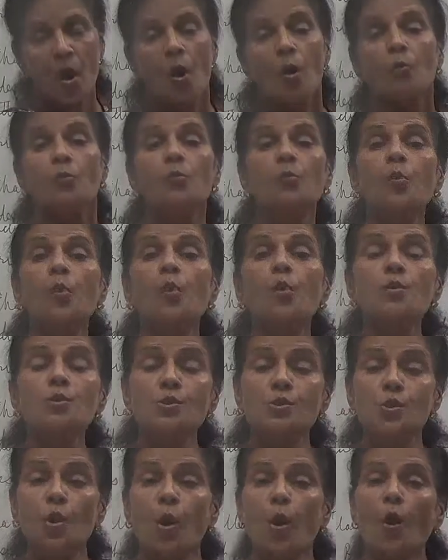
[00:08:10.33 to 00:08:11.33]

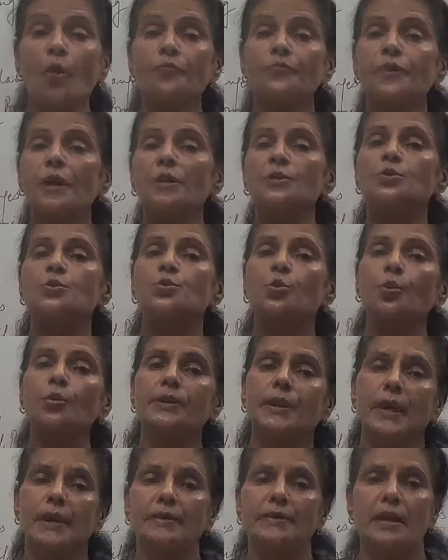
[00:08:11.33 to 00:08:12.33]
Most of the jute
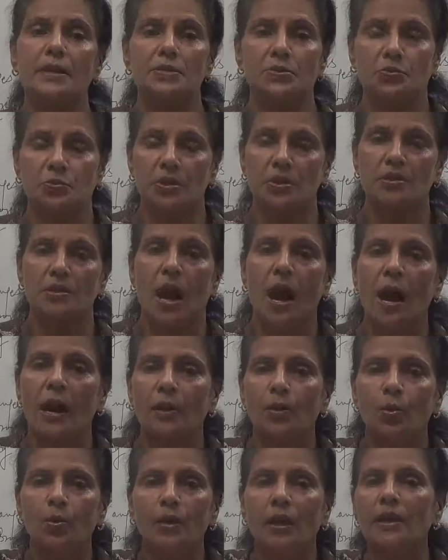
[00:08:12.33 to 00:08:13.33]
industries are
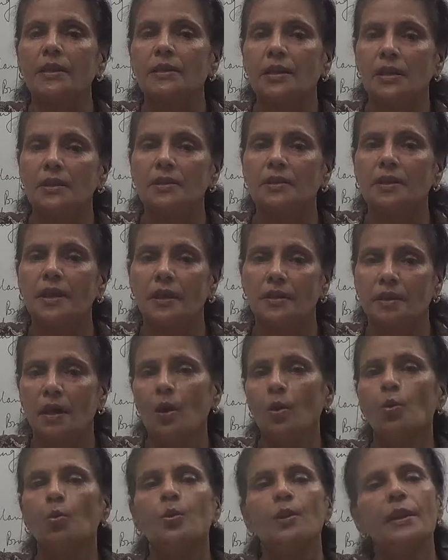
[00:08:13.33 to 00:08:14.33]
located near the
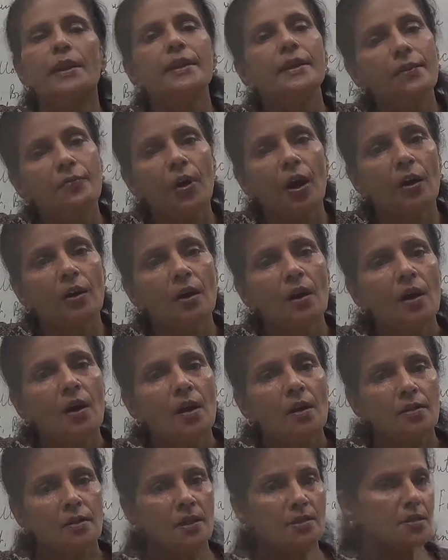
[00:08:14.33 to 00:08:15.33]
Hooghly River.
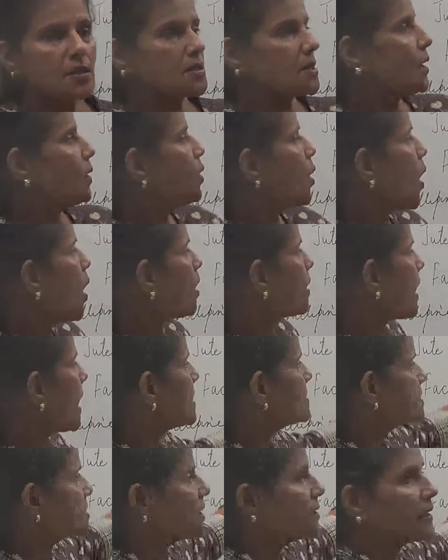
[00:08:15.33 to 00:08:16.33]
This is a long
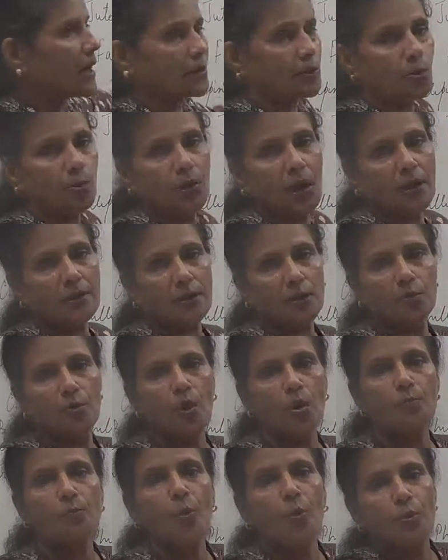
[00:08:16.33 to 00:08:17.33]
answer that you get in
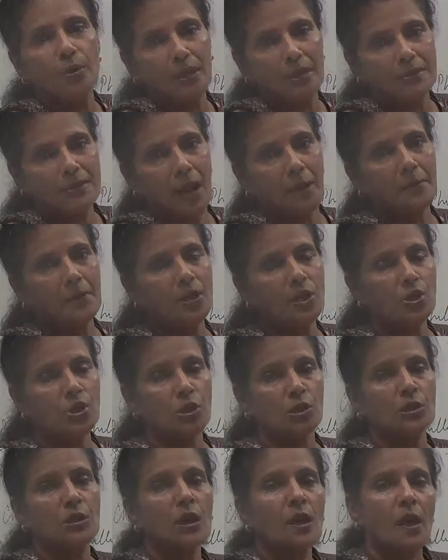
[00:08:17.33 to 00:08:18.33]
your board
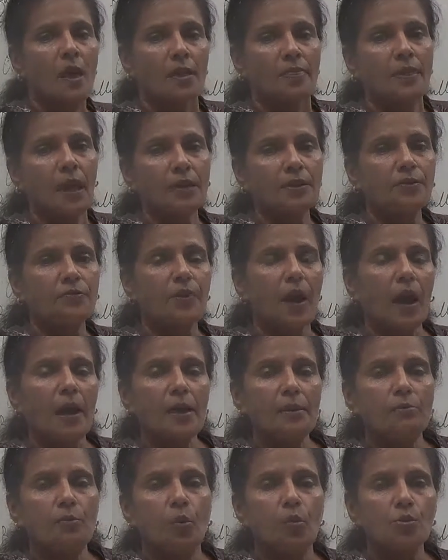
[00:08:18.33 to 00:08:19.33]
examination, that why
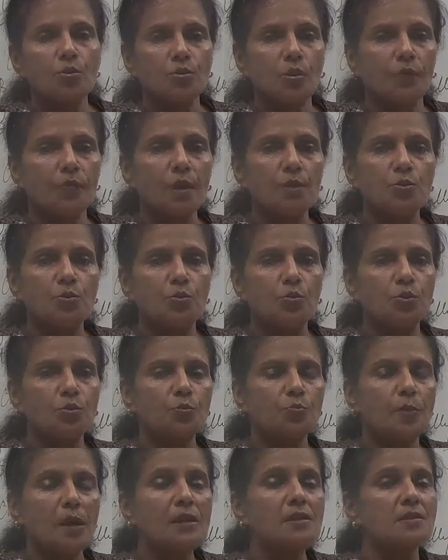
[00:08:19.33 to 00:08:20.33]
most of the jute
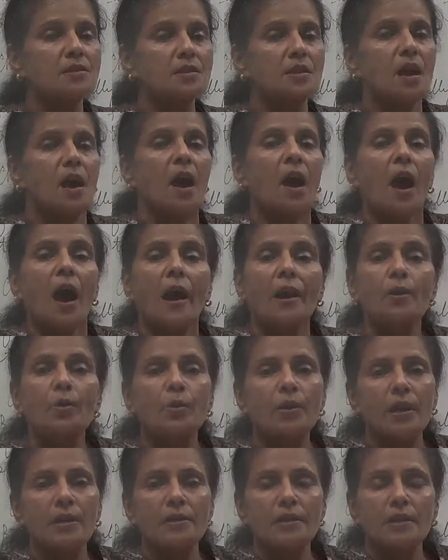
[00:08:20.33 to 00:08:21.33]
mills are
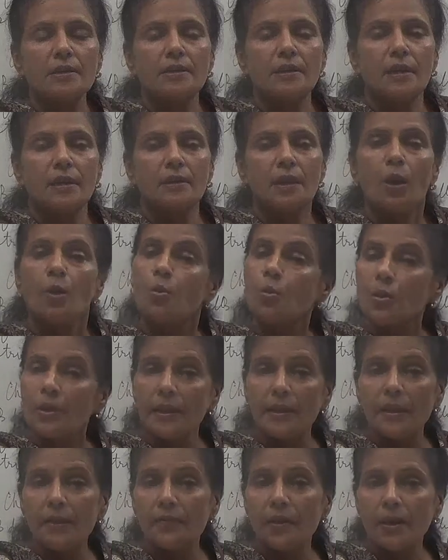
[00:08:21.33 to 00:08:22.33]
located near the
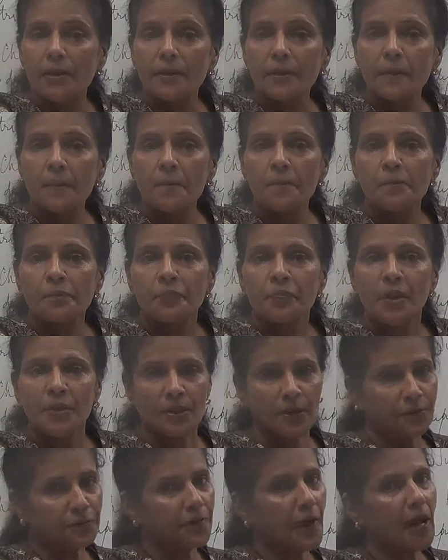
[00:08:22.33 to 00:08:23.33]
Hooghly River.
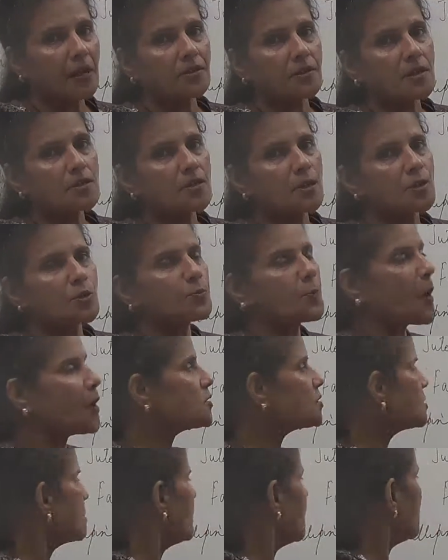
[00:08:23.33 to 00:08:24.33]
The factors
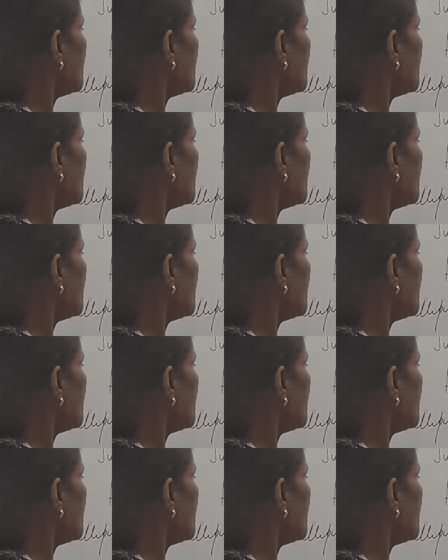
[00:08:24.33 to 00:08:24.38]
responsible